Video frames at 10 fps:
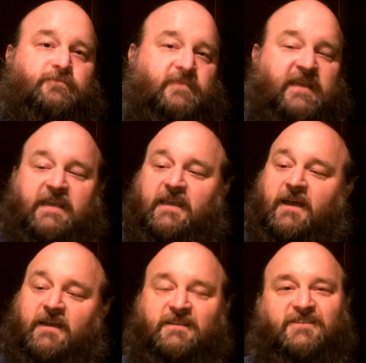the
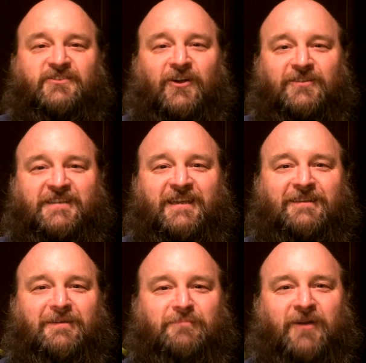
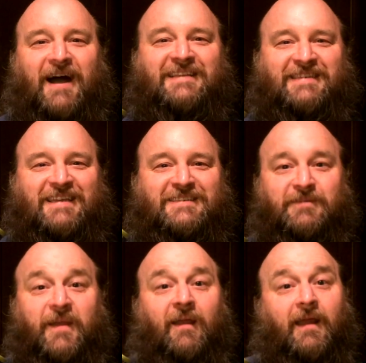salted processed
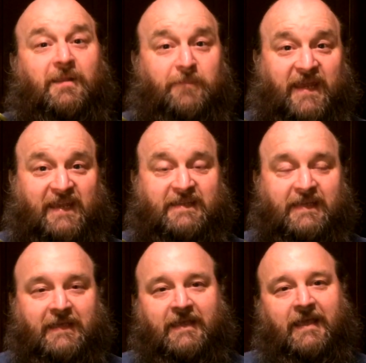American meat
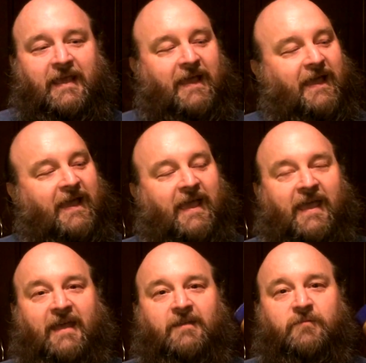
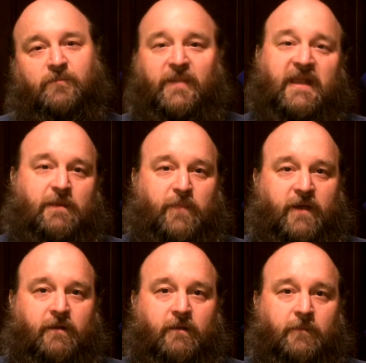and peanut
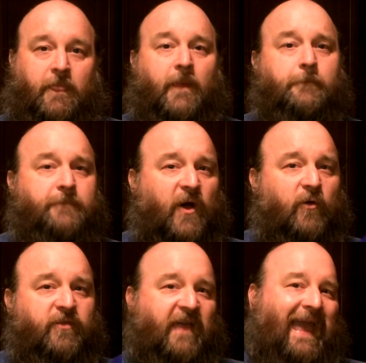butter
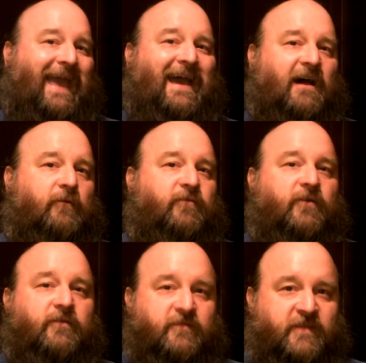both have
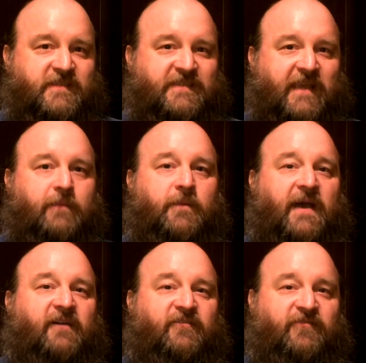the same
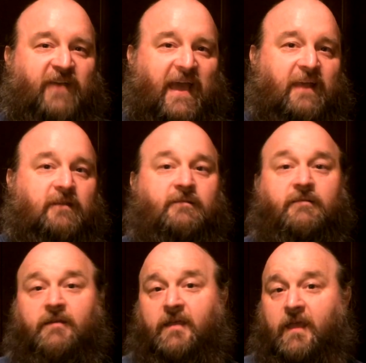amount of fat
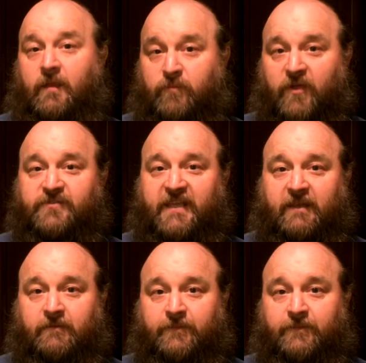and protein.